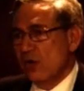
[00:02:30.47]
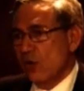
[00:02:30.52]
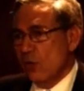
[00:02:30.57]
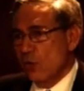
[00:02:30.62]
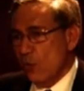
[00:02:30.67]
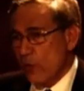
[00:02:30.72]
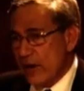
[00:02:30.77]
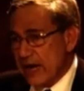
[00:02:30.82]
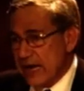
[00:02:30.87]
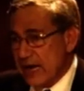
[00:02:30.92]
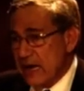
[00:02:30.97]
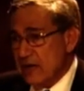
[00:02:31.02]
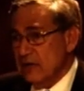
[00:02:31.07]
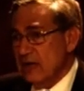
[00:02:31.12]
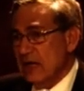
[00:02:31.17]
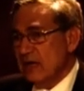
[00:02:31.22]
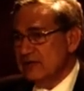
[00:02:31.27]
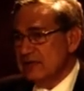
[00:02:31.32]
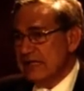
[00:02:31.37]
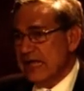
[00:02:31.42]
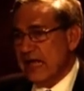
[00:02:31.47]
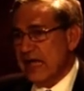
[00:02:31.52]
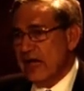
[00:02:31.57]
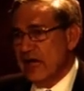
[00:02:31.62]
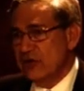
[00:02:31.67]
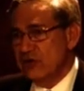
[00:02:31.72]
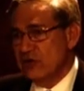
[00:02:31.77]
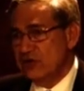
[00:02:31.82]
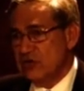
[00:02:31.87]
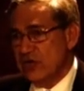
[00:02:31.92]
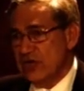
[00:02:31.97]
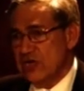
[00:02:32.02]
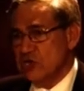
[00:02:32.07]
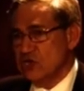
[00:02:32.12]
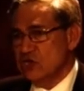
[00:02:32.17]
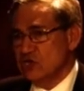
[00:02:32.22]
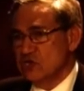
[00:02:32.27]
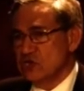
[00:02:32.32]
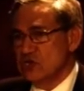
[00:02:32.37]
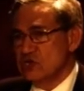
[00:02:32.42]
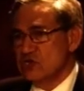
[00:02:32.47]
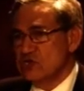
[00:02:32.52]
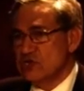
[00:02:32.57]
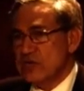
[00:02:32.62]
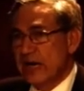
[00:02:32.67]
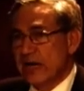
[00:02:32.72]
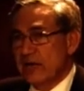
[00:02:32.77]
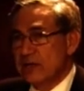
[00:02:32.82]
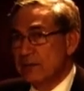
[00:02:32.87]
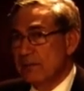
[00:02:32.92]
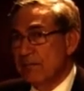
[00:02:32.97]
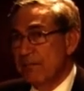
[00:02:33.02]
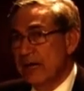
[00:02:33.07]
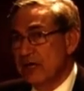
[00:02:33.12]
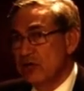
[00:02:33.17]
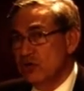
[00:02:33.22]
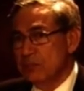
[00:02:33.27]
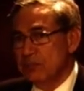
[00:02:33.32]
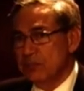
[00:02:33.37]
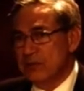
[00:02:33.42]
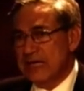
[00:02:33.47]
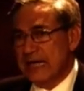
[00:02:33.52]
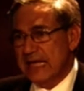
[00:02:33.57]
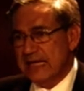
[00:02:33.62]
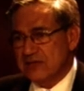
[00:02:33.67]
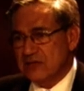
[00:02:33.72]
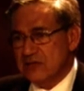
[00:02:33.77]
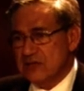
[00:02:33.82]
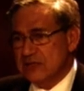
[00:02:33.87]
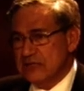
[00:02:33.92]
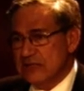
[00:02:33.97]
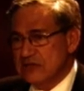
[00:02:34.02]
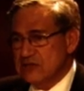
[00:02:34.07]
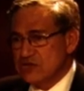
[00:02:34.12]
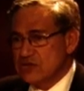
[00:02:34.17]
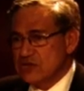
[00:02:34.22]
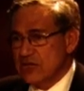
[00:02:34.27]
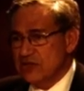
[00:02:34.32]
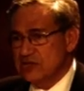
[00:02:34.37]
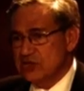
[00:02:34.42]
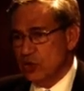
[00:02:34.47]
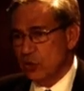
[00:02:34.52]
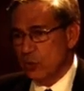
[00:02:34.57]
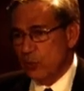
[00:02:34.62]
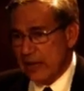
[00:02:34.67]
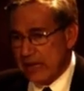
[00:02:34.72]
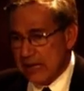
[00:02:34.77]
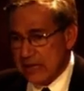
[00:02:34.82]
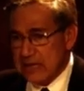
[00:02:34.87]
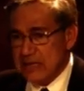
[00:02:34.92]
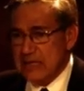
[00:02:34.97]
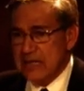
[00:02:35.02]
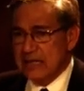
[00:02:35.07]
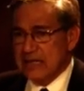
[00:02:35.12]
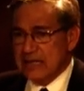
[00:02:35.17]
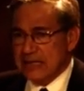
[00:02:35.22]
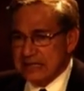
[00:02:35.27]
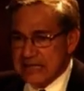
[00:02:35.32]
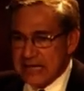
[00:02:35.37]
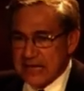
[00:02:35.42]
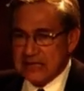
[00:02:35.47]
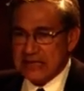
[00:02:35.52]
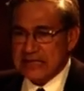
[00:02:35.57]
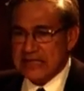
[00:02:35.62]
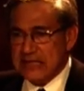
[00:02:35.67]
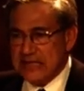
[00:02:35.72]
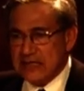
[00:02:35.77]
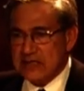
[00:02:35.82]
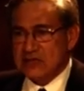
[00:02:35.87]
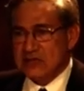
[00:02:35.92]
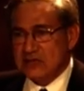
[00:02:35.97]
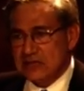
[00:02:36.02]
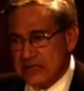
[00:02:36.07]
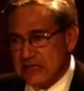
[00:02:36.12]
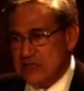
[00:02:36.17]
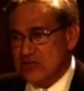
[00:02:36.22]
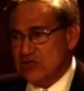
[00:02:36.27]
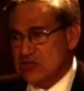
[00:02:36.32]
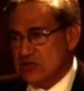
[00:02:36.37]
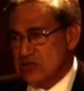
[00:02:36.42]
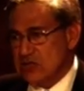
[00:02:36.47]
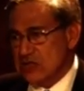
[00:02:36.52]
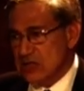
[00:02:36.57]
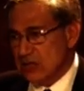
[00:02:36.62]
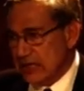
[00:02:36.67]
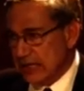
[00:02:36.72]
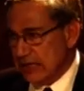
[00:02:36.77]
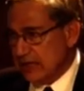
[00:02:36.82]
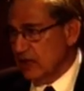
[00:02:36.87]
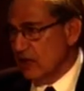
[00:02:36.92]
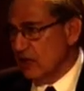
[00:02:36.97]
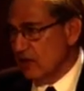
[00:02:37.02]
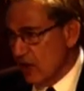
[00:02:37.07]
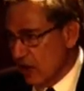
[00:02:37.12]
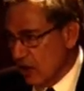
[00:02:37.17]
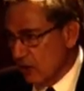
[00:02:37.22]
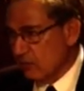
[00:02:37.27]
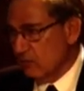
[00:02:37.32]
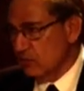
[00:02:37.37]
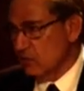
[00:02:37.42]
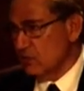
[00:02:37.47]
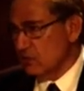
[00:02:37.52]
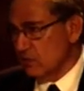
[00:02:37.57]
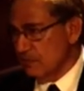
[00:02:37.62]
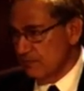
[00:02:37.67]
where the annotations are manipulated in such a way that it reads like a novel.